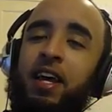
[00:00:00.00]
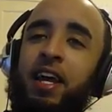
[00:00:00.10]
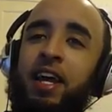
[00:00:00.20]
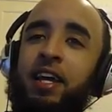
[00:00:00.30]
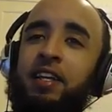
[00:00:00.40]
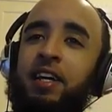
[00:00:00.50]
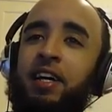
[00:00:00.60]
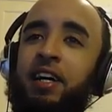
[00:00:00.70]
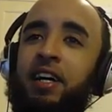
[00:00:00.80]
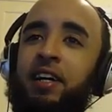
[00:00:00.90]
and
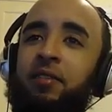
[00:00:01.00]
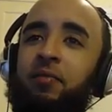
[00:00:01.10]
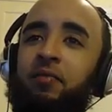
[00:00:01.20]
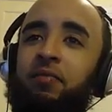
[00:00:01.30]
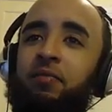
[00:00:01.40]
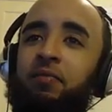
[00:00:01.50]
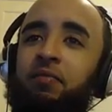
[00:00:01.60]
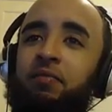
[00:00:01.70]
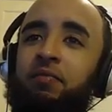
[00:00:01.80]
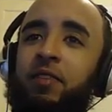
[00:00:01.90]

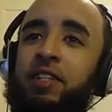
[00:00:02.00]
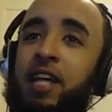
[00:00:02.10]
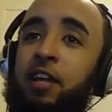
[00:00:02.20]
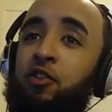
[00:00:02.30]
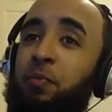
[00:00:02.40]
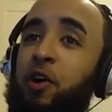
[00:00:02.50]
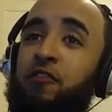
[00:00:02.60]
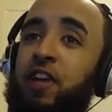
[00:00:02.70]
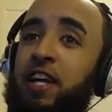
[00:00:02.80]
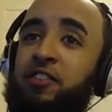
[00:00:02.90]
because I do
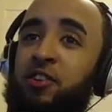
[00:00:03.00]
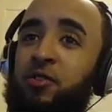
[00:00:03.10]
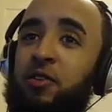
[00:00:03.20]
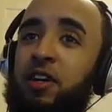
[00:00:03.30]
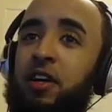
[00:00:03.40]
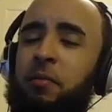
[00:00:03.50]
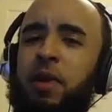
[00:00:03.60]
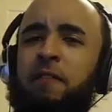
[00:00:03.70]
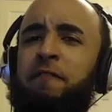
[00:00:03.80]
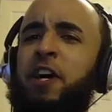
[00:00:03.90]
both of that too.
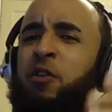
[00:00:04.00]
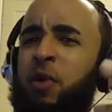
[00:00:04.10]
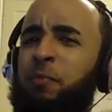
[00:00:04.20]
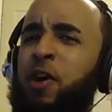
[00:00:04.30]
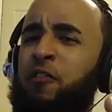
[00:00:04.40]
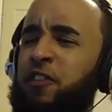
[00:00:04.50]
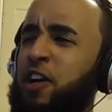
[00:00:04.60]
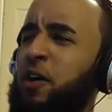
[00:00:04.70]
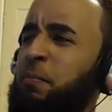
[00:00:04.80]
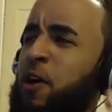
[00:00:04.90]
But I'm fucking with both of
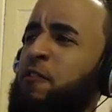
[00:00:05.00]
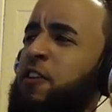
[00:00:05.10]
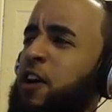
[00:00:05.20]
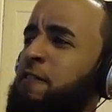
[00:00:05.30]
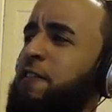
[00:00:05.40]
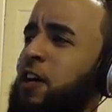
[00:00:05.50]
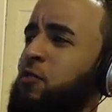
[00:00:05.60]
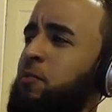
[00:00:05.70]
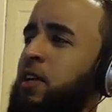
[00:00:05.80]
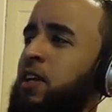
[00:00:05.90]
y'all. Both of y'all fuck
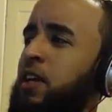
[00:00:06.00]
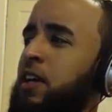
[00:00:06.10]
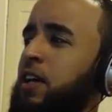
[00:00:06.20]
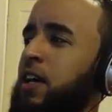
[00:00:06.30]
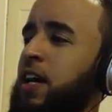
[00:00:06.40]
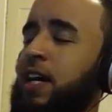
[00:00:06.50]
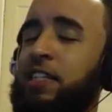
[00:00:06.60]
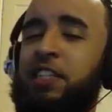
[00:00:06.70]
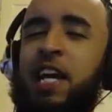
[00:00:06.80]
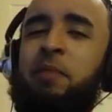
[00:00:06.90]
with me.
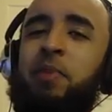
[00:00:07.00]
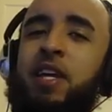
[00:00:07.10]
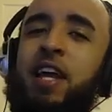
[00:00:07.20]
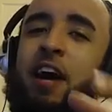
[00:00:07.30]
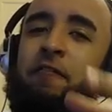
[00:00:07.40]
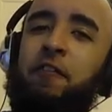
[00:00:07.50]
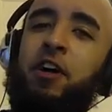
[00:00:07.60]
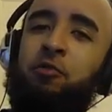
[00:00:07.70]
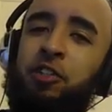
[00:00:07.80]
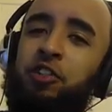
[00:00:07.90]
JB, I
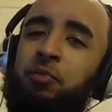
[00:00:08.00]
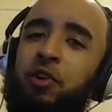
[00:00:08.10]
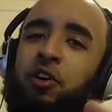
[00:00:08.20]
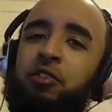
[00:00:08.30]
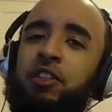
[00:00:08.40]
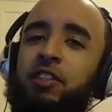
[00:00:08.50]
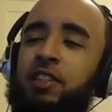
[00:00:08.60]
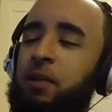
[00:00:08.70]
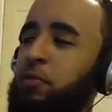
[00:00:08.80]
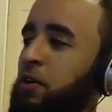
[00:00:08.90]
fuck with you, bro. Just
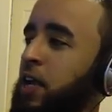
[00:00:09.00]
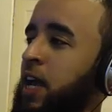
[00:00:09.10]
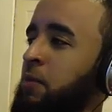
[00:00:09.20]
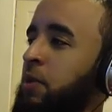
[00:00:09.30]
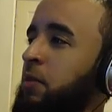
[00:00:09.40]
step your game